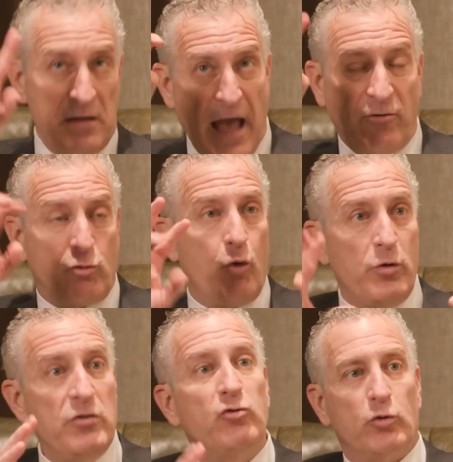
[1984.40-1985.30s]

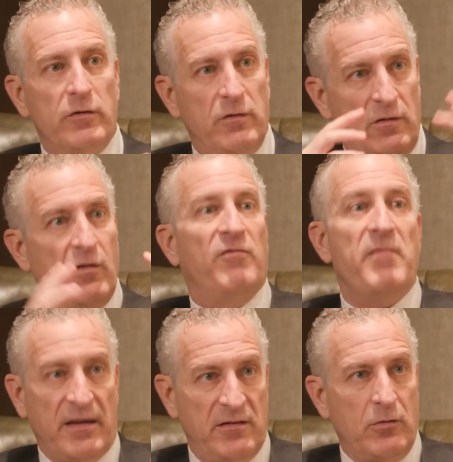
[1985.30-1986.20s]
natural resources
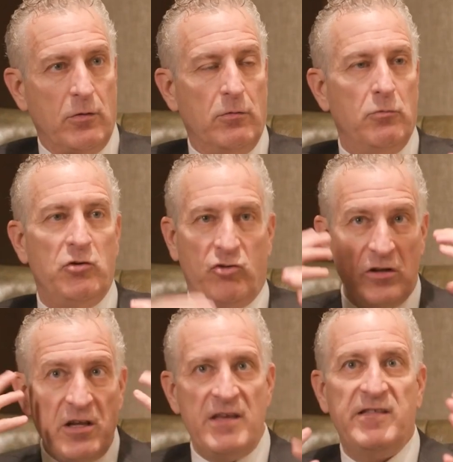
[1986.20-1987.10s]
of Mexico, which
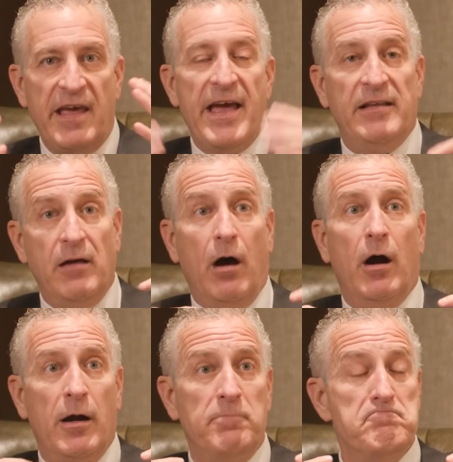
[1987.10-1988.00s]
in his head
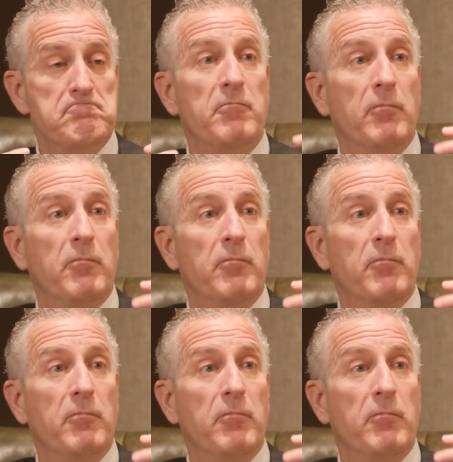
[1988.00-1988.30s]
are